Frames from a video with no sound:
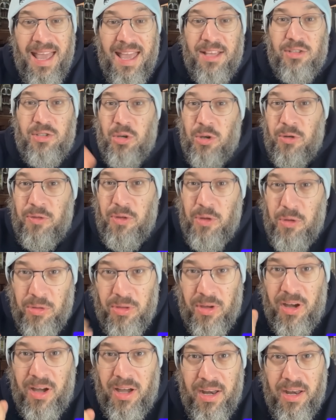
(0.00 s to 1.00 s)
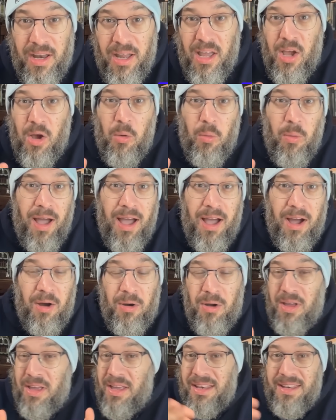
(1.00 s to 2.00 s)
So if you thought, wow,
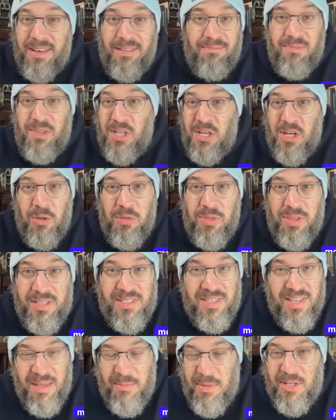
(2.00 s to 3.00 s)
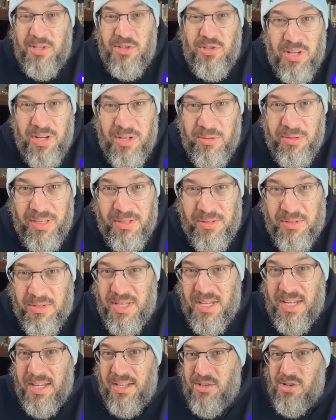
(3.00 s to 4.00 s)
you know, these image generators
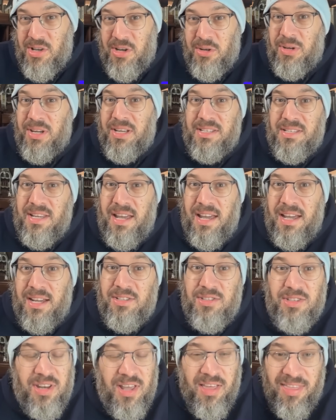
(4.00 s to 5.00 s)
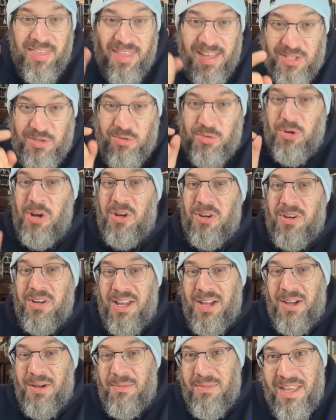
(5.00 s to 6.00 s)
can't generate text, that's wrong
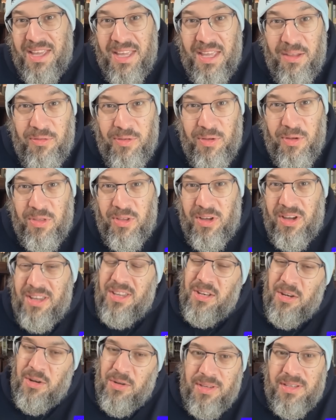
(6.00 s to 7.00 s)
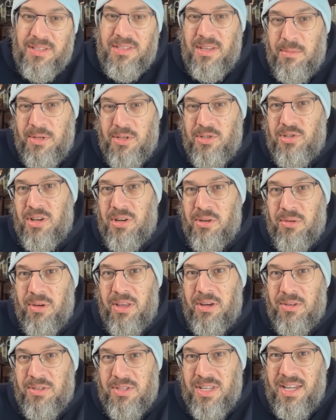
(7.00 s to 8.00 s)
now. If you thought, you know, these image
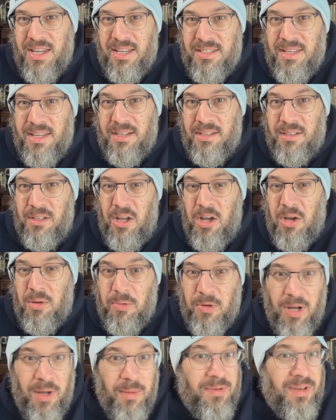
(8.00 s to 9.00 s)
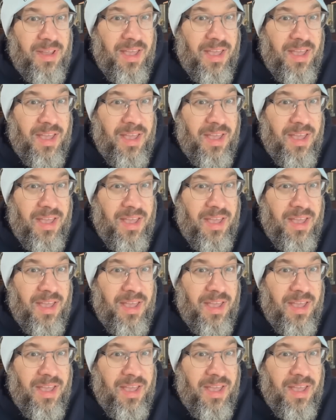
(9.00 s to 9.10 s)
generators can't take a long prompt,